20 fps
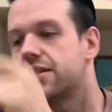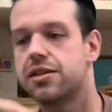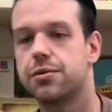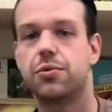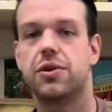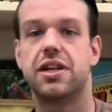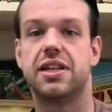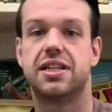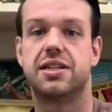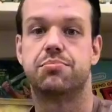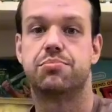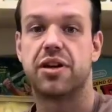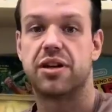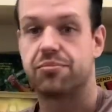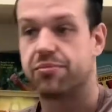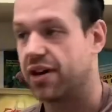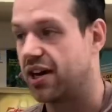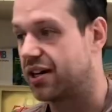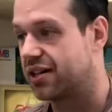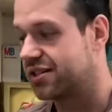to one of these big
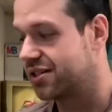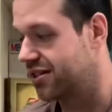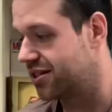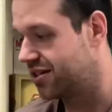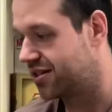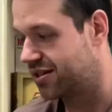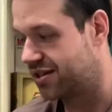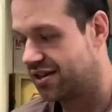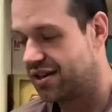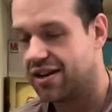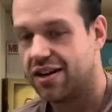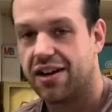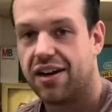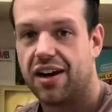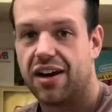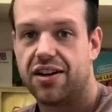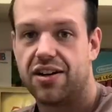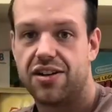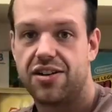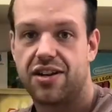boxes.
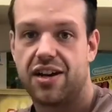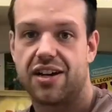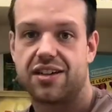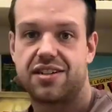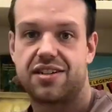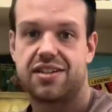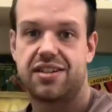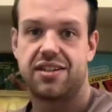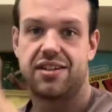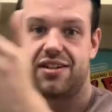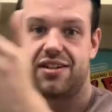I know you guys are sitting